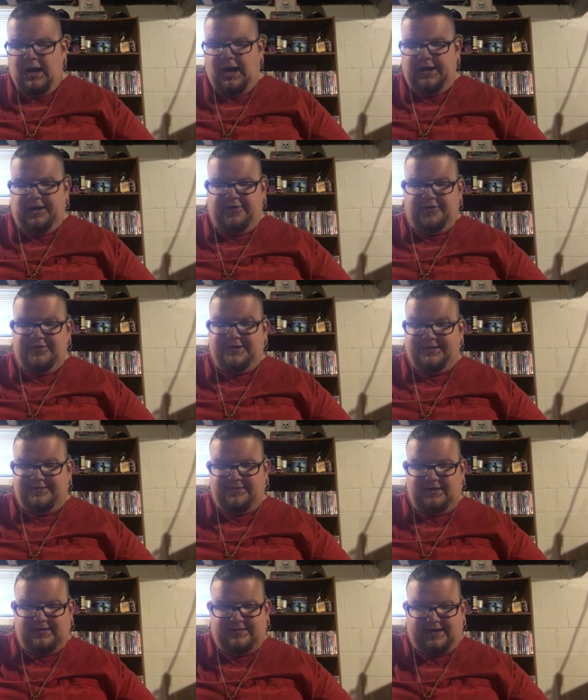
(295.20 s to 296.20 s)
another
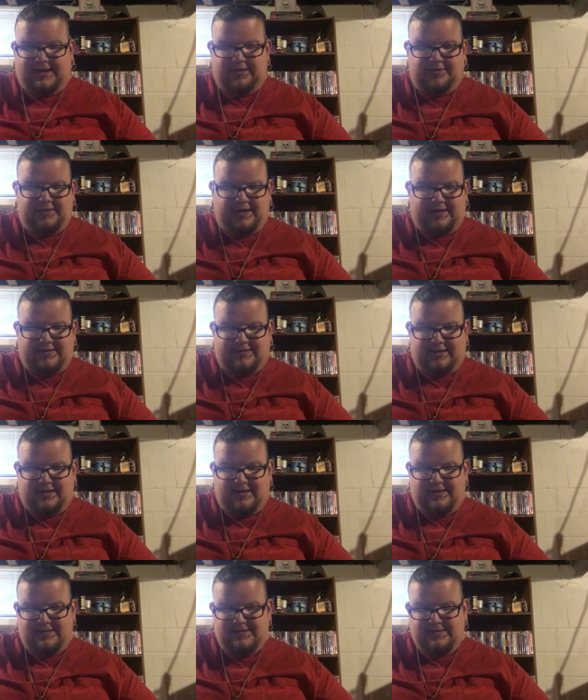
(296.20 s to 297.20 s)
Disney title that
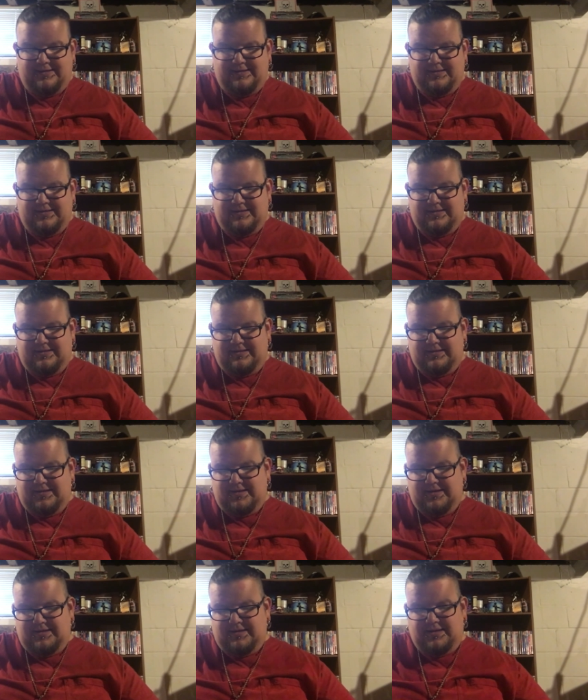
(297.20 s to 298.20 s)
uh,
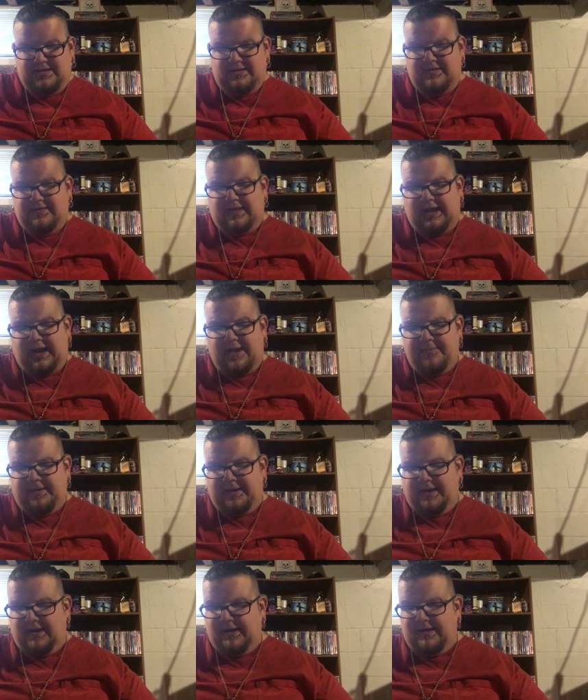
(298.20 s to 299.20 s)
that I've
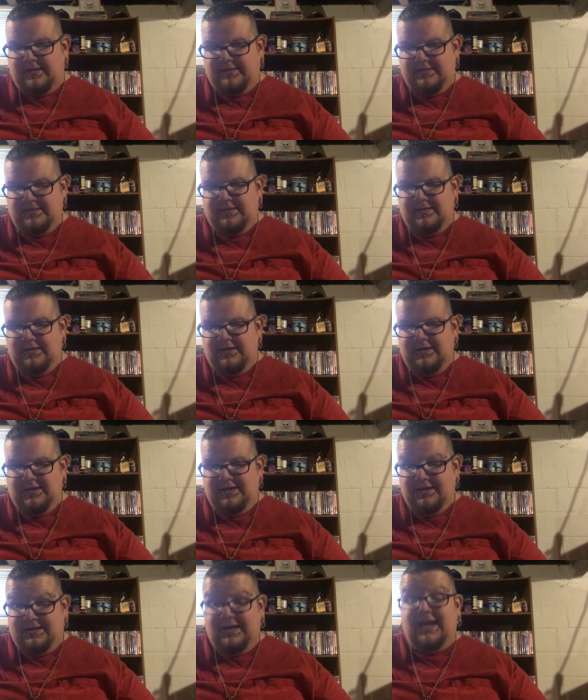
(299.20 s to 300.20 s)
been uh,
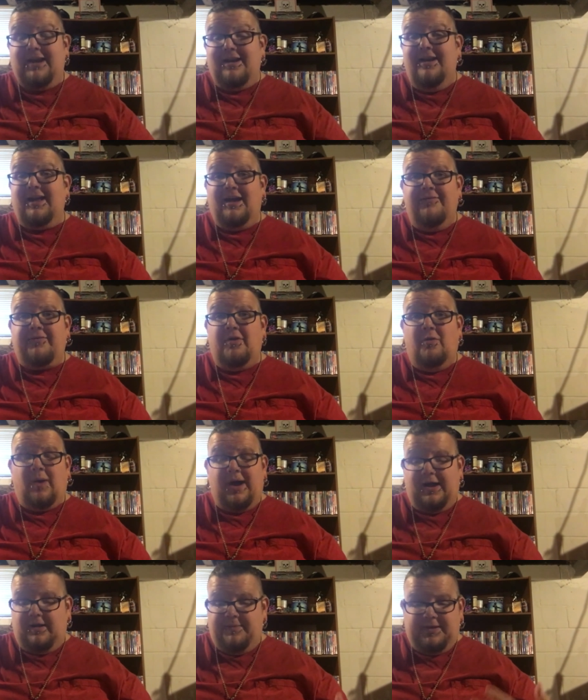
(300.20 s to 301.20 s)
needing to get for a
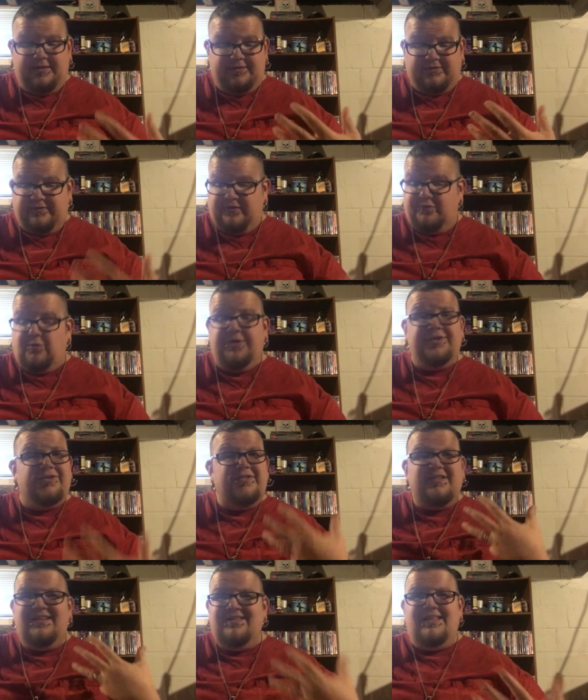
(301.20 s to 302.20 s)
while. I mean, this is just one of
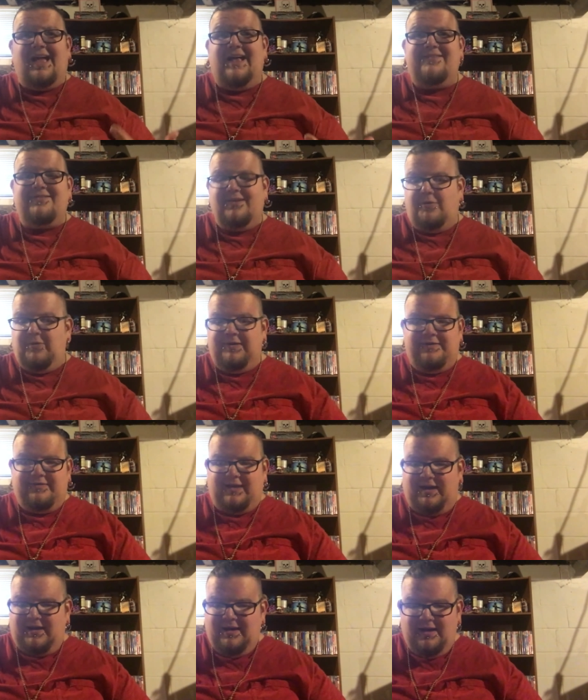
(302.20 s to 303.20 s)
those classic ones
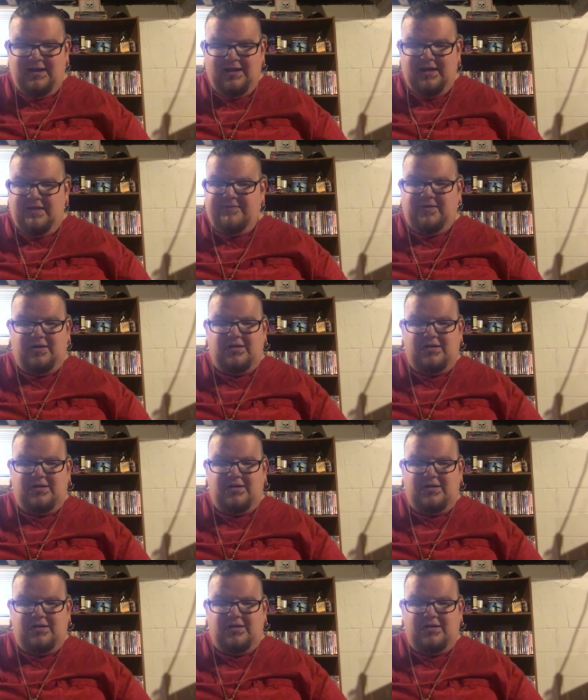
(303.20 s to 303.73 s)
that if you're